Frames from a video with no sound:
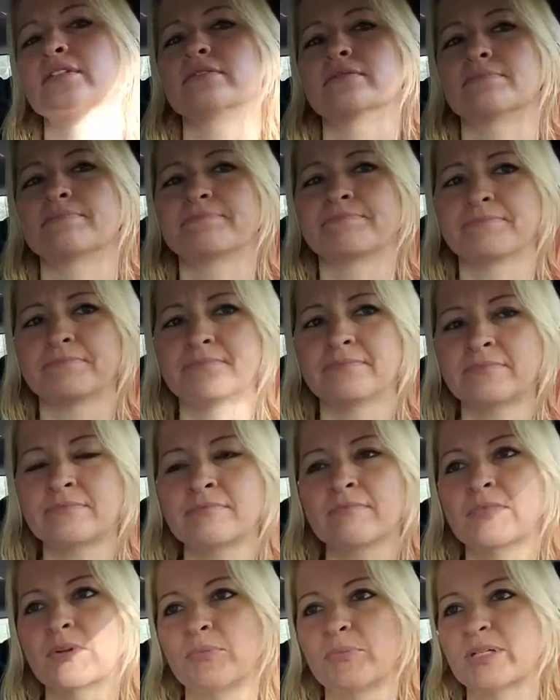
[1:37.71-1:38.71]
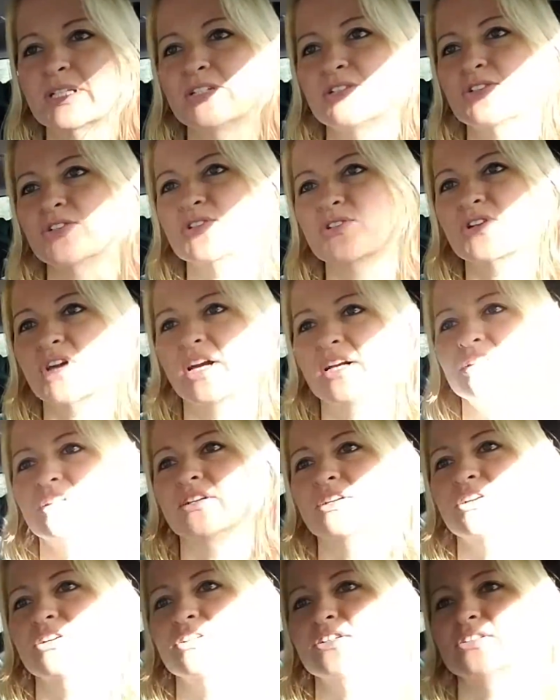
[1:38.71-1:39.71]
I'm gonna just try a lot
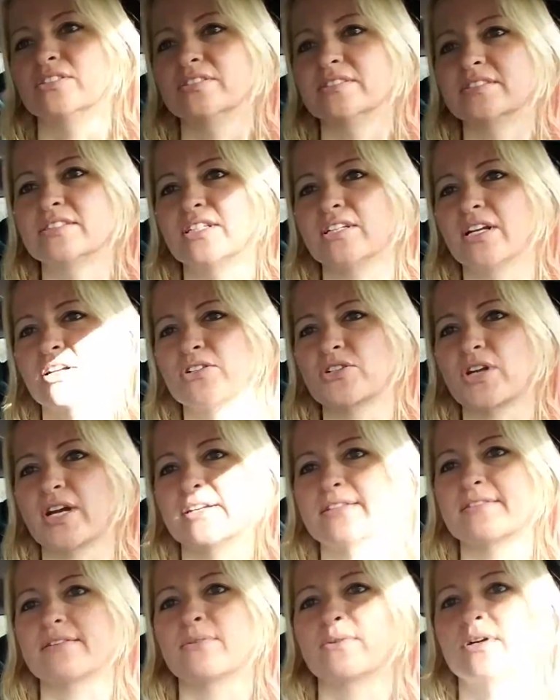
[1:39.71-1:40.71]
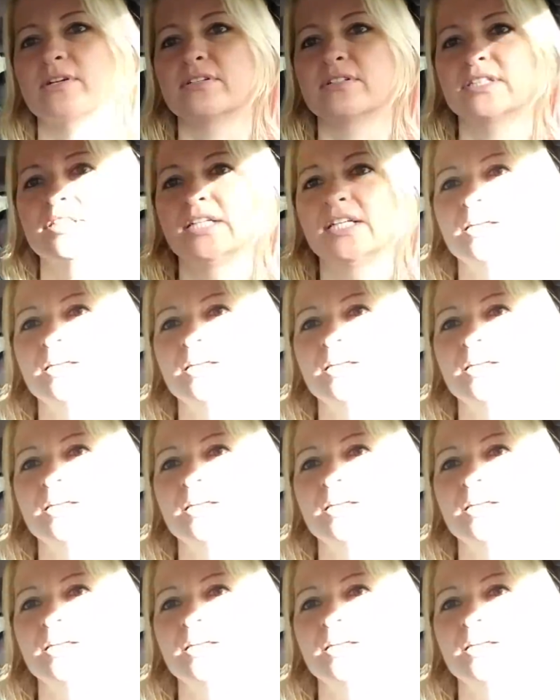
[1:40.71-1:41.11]
harder to not try so hard.